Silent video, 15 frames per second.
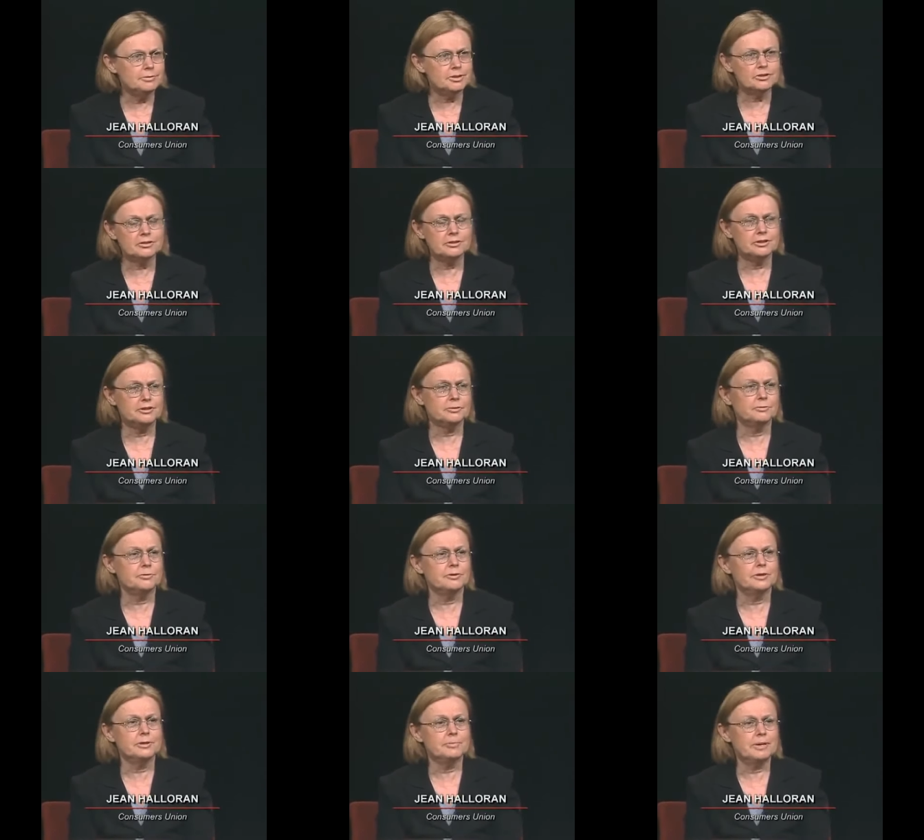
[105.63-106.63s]
We're starting to
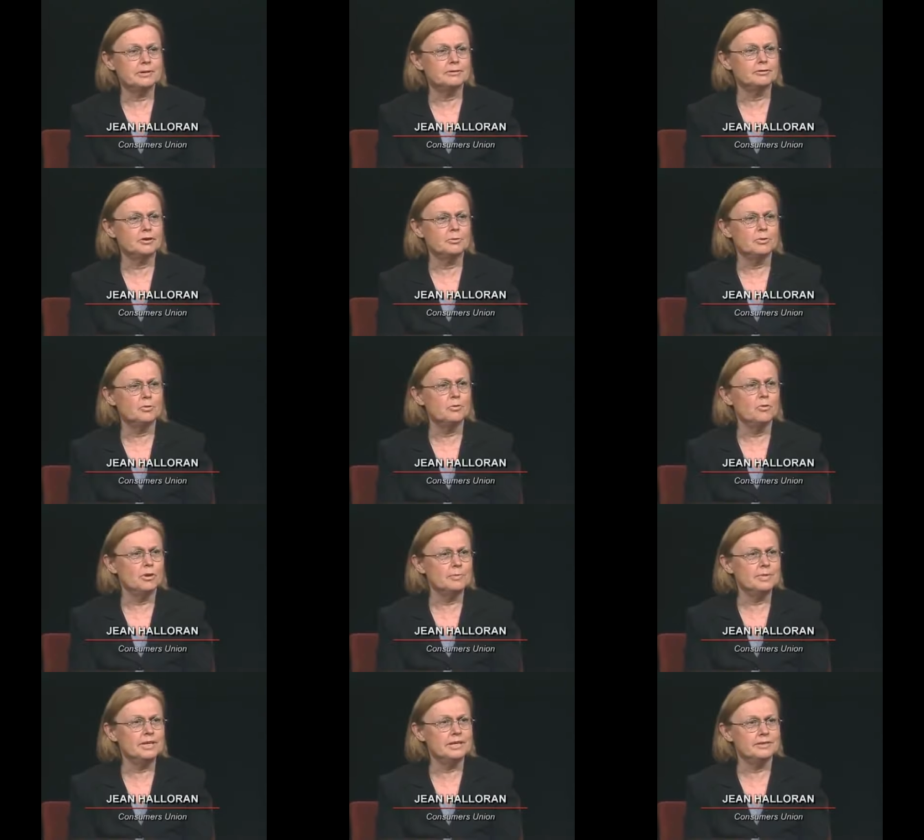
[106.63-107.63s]
worry about global
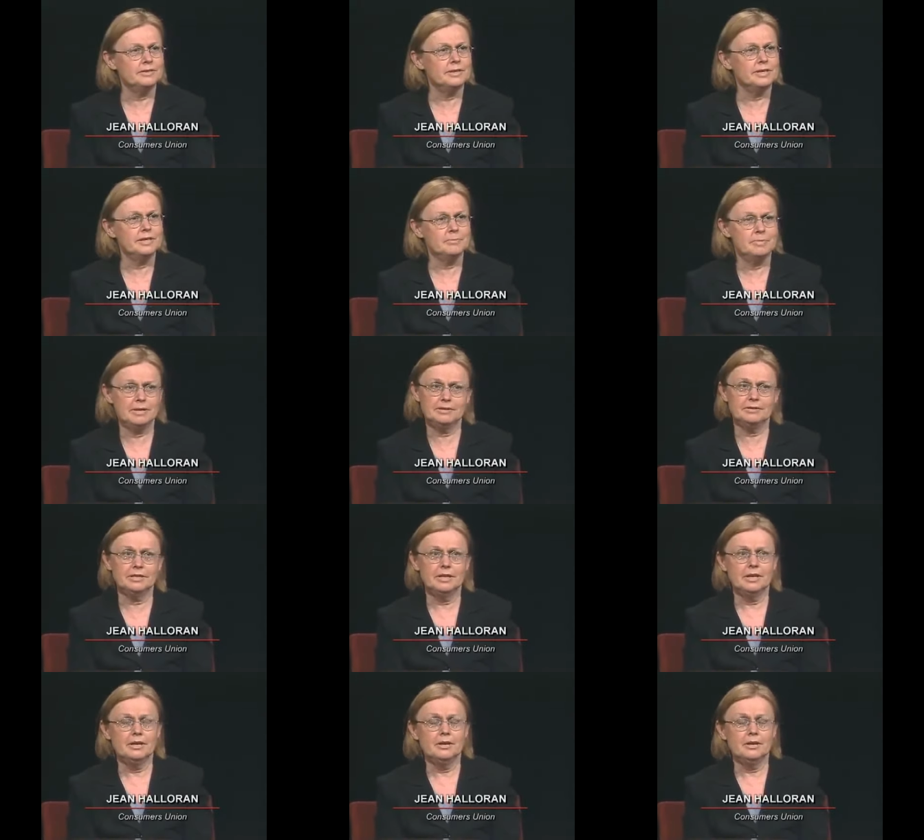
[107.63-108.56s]
warming and think about